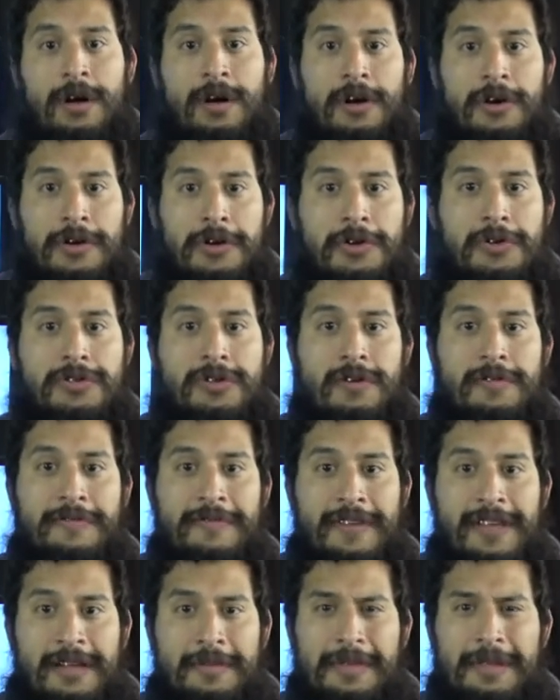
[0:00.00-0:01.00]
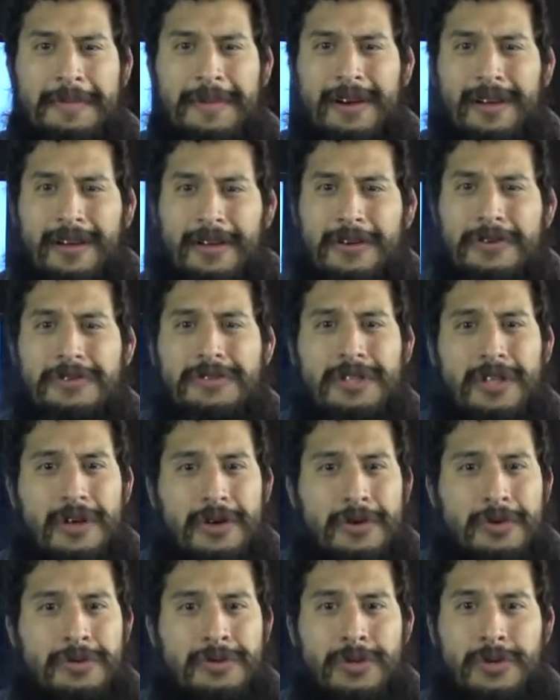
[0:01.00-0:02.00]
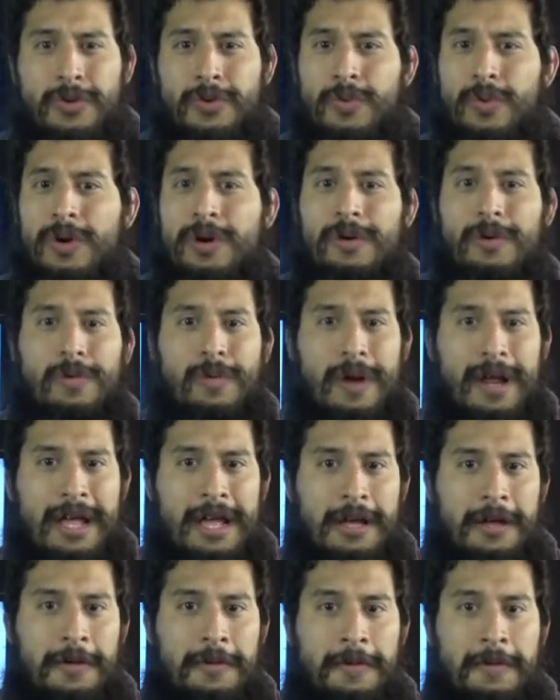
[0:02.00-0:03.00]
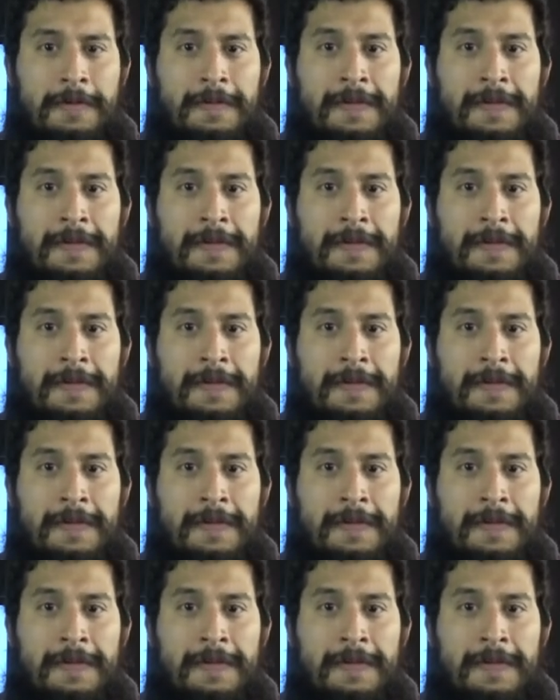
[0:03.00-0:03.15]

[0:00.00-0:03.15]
honors our family, but honors those who we're around.